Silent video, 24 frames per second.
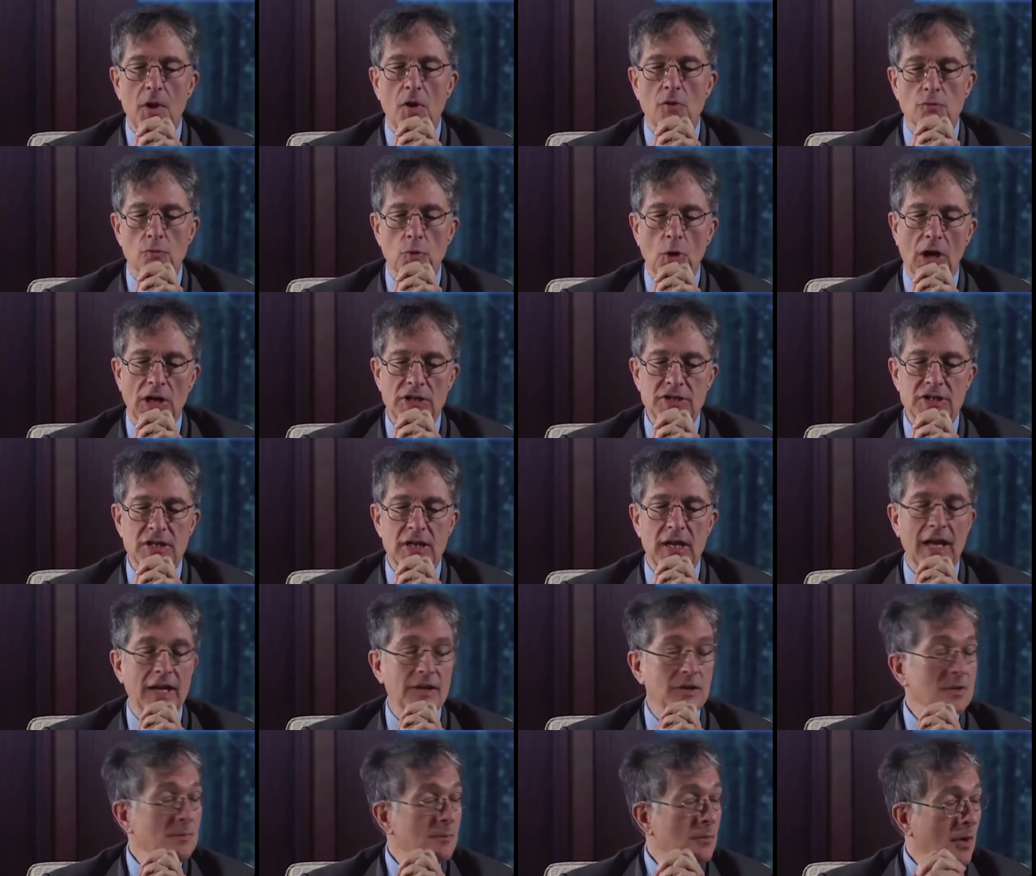Ross
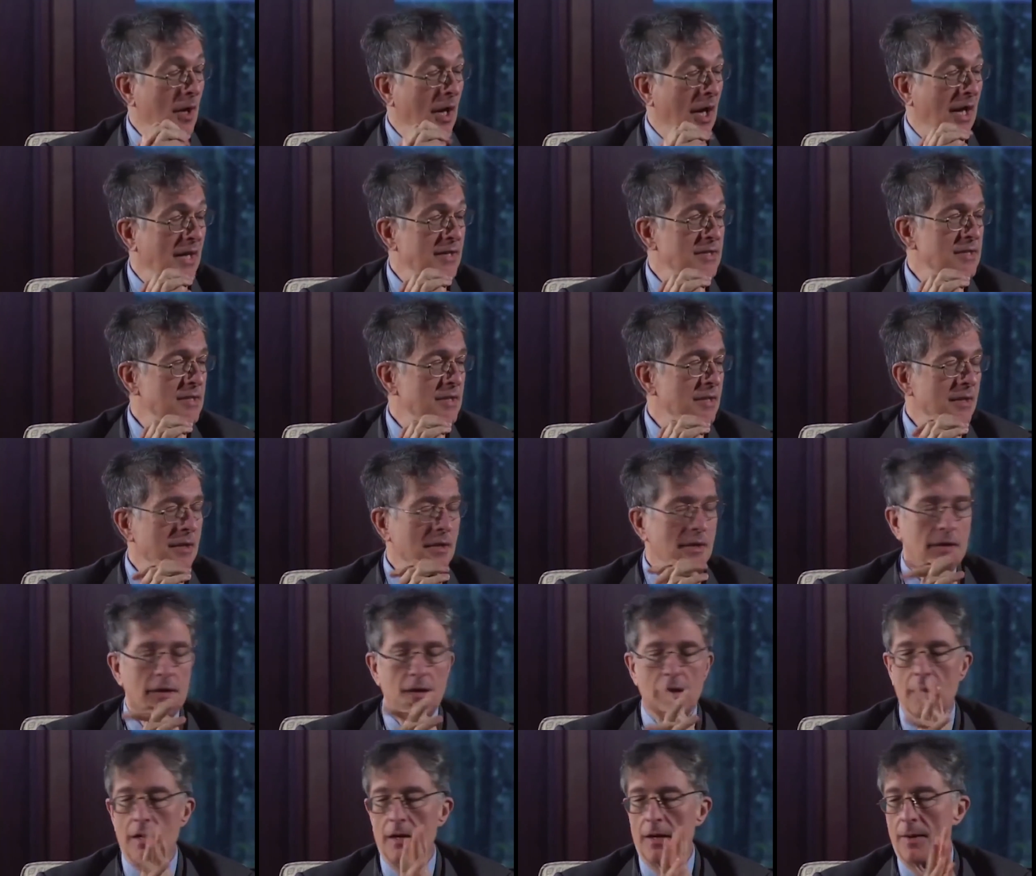enterprise,
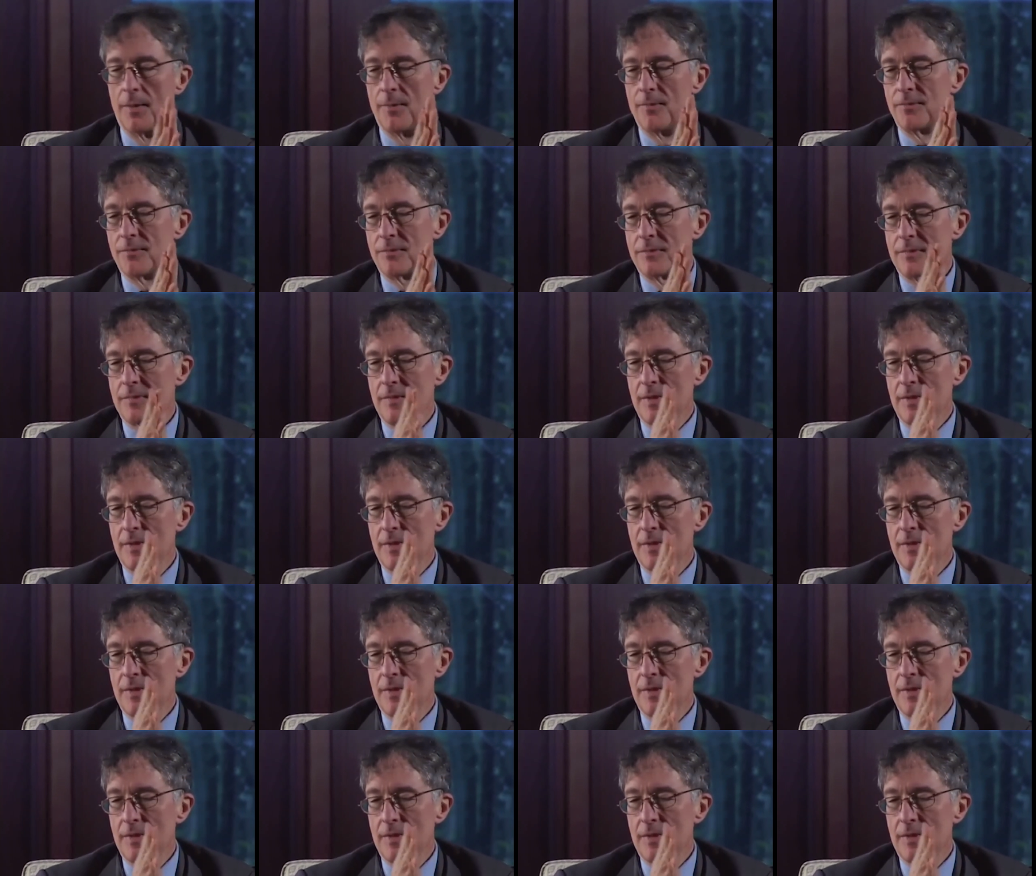um,